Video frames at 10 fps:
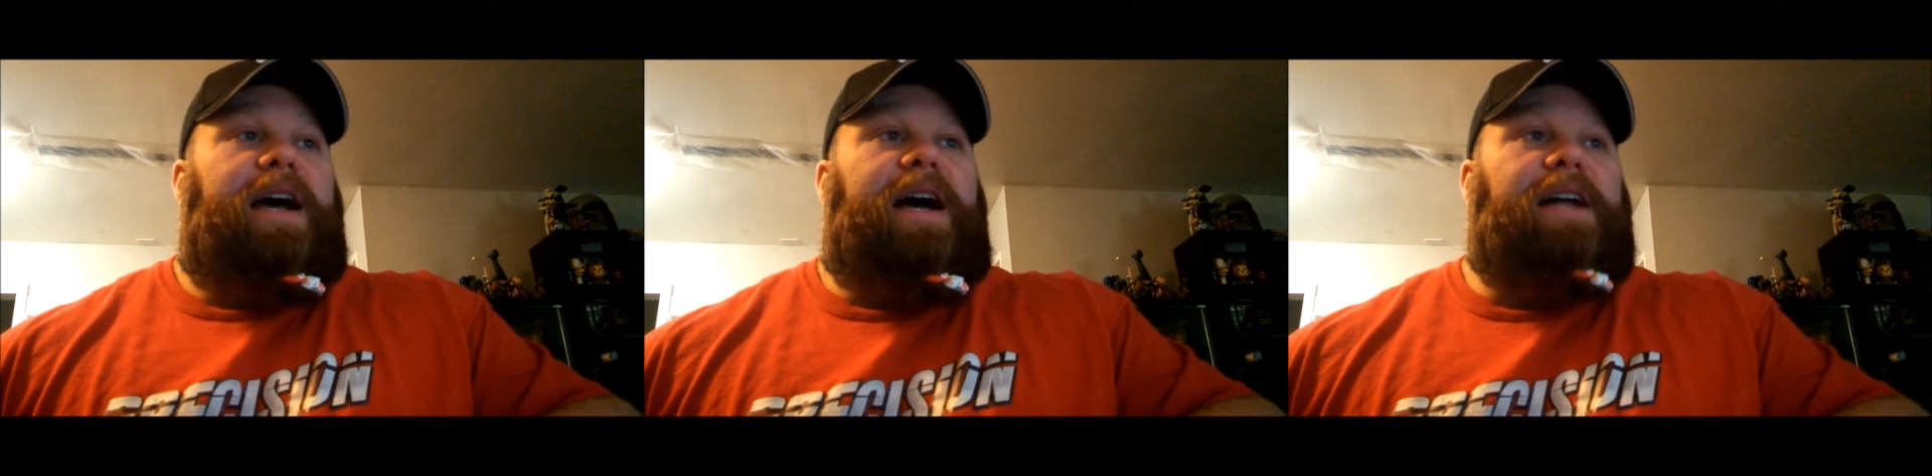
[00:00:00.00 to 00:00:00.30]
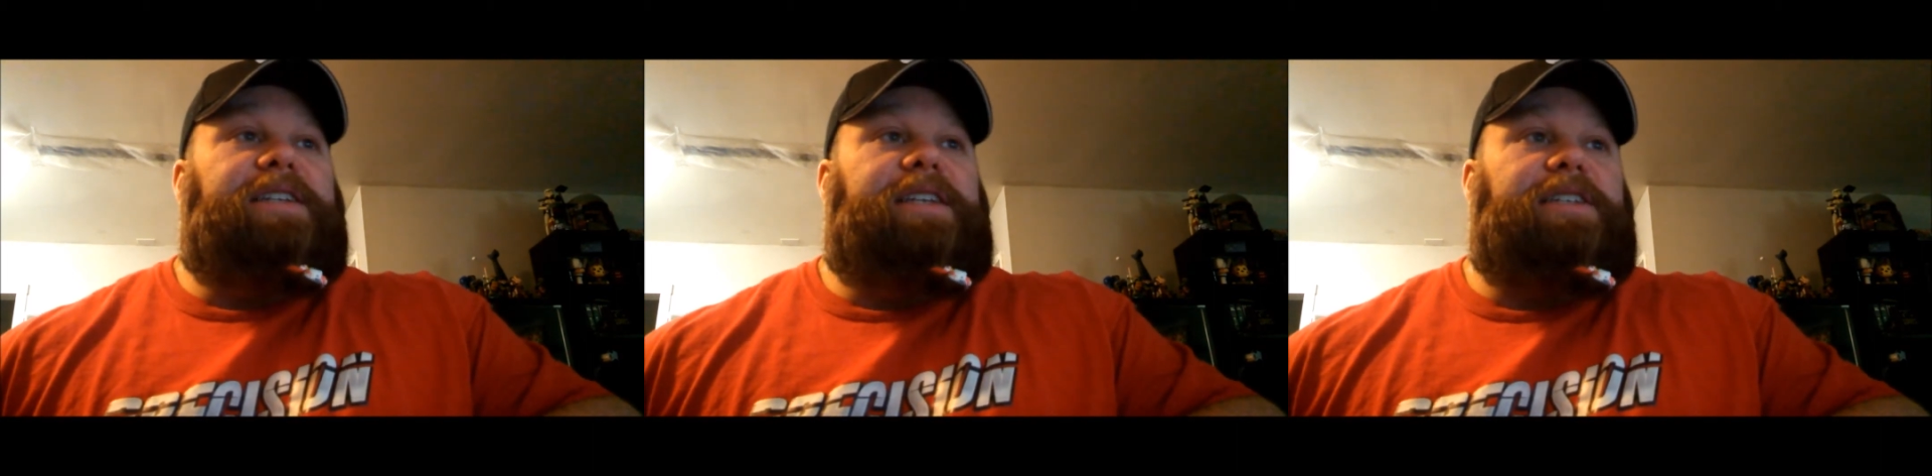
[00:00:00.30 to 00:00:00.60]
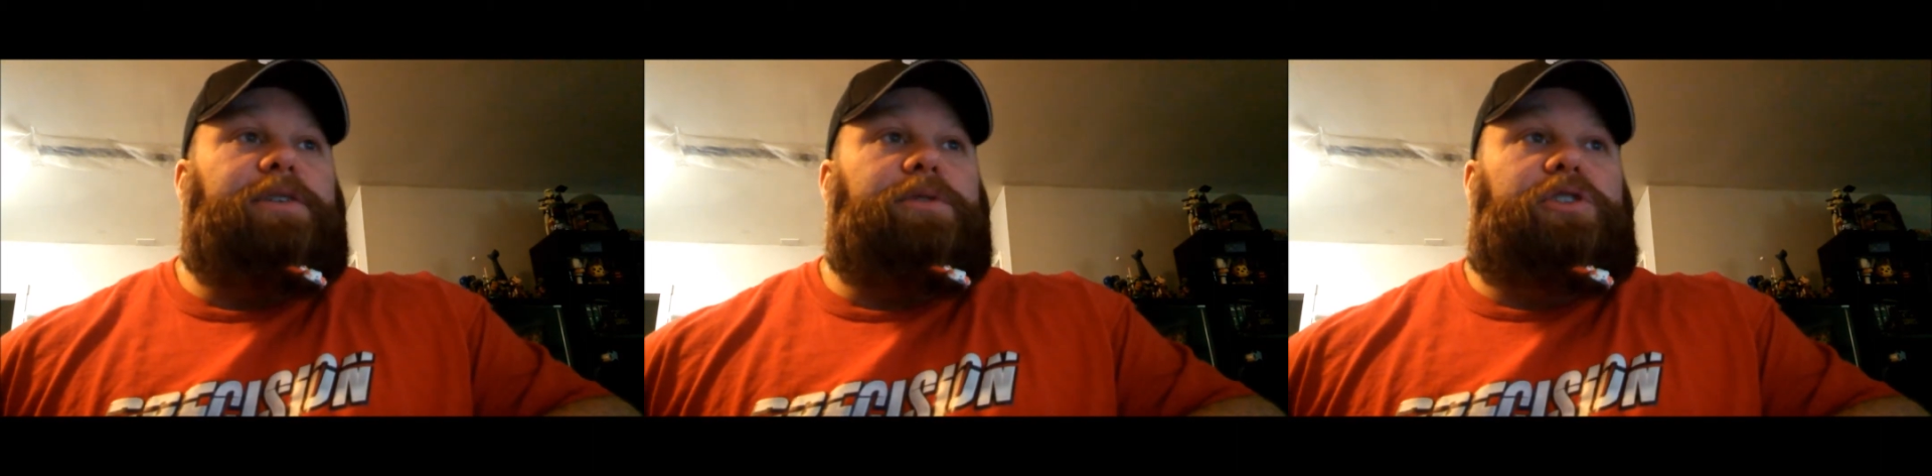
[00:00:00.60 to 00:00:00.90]
uh, just
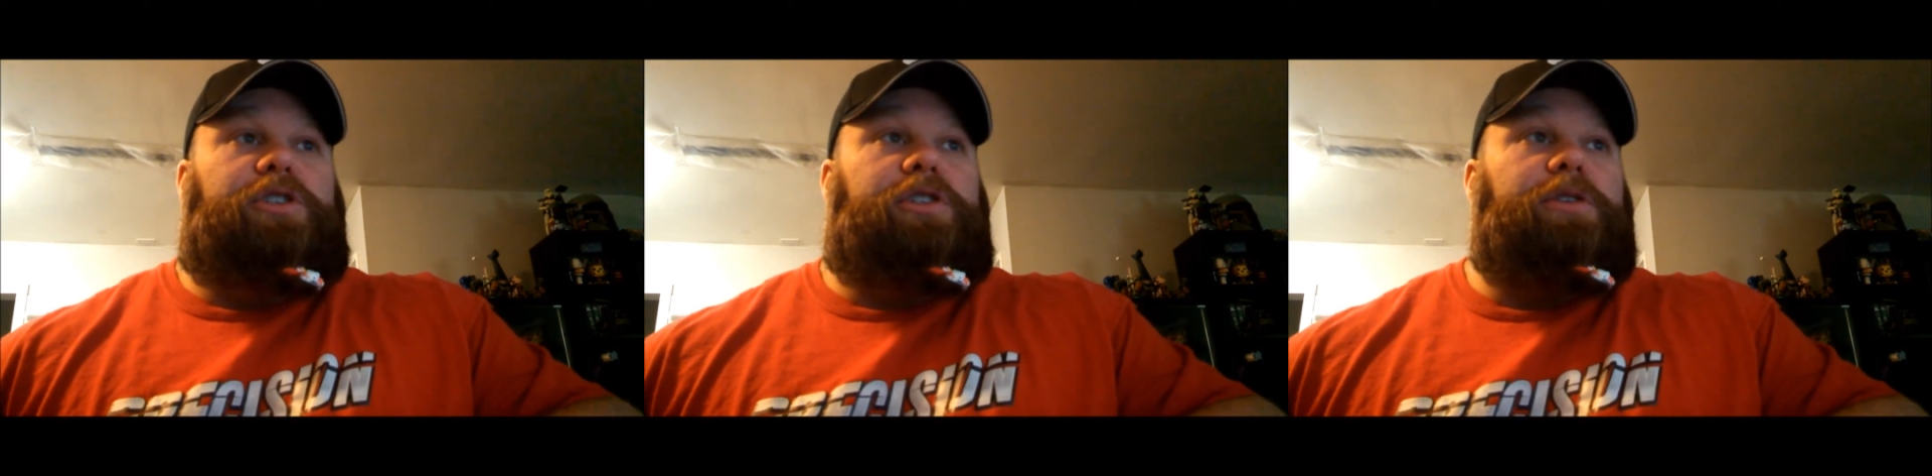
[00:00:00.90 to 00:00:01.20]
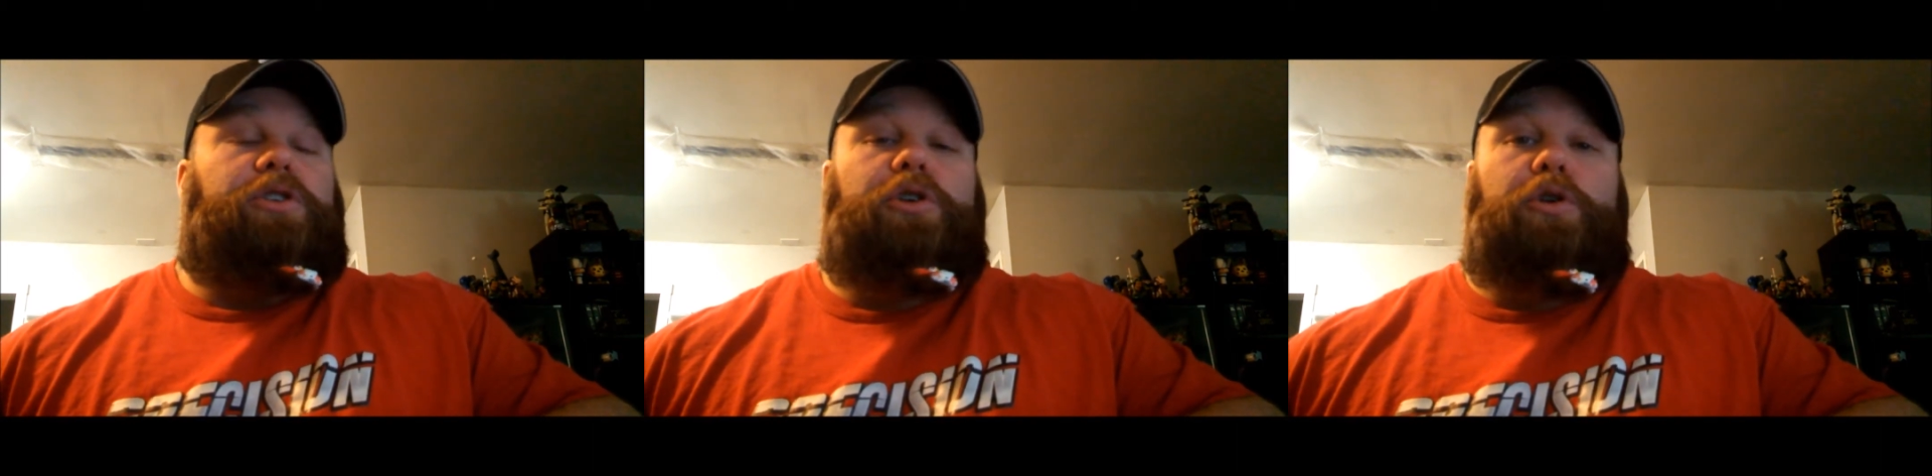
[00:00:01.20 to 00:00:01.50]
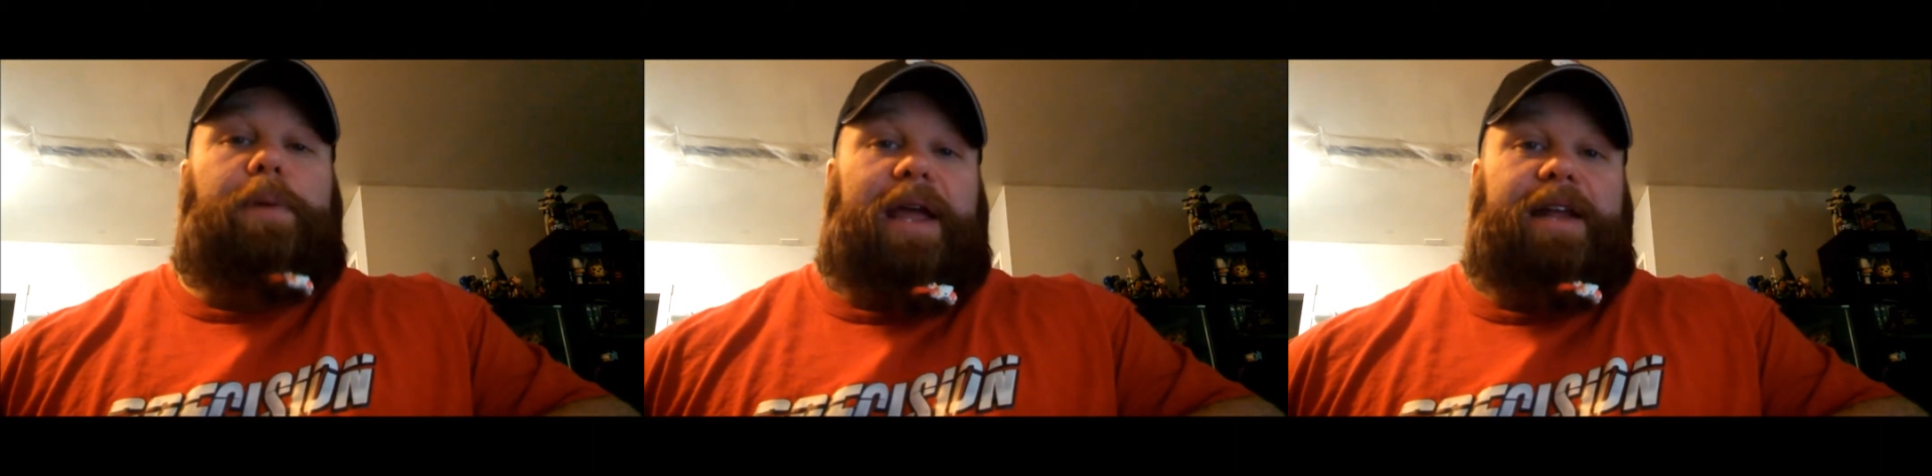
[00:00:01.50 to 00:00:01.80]
because it was
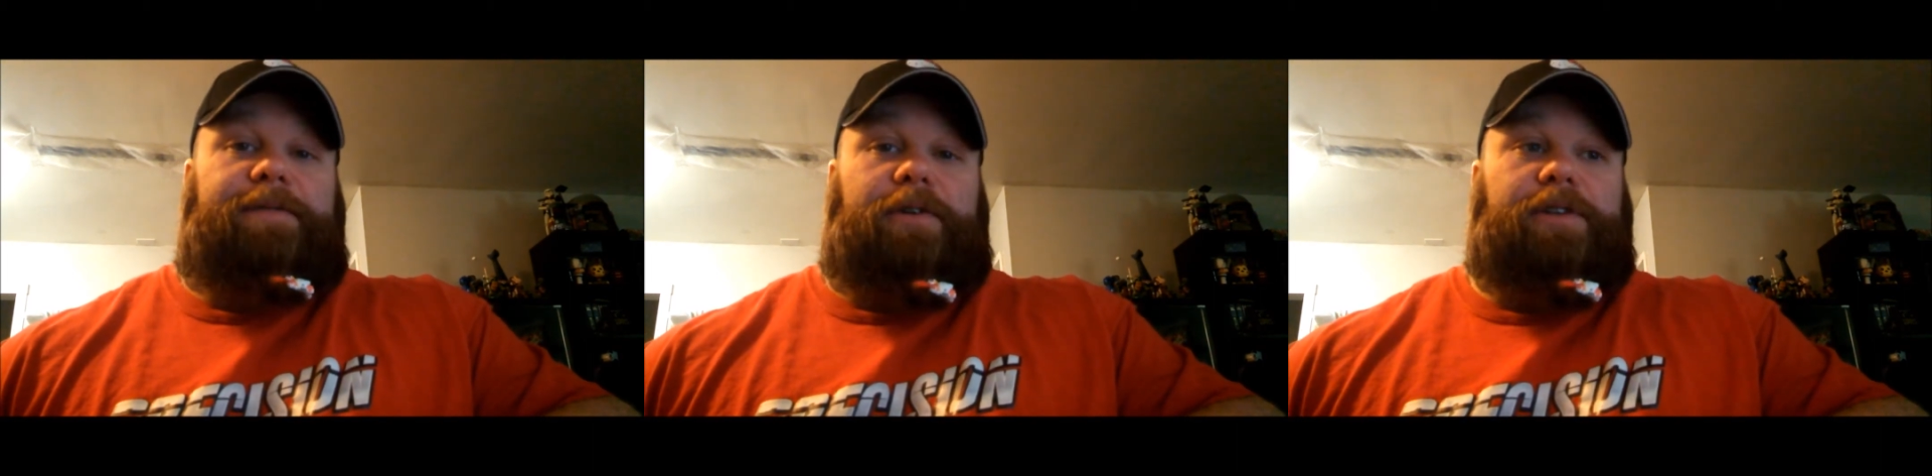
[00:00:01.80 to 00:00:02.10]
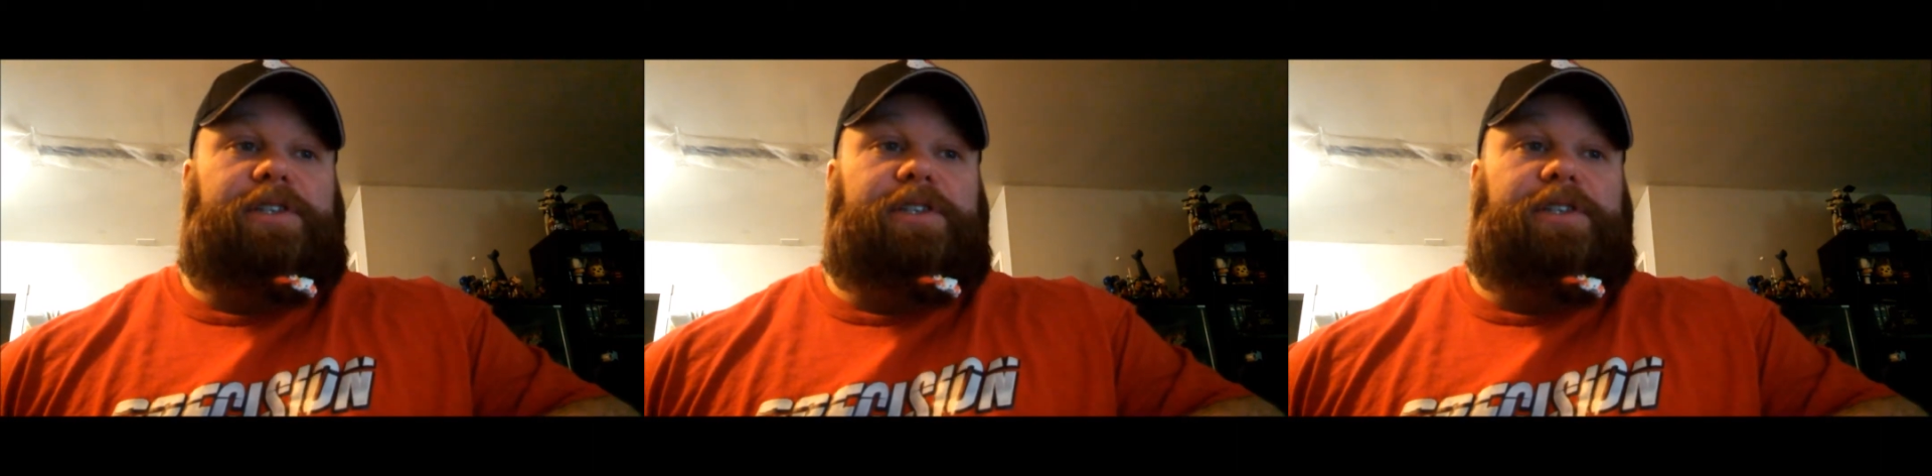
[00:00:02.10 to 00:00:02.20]
too painful.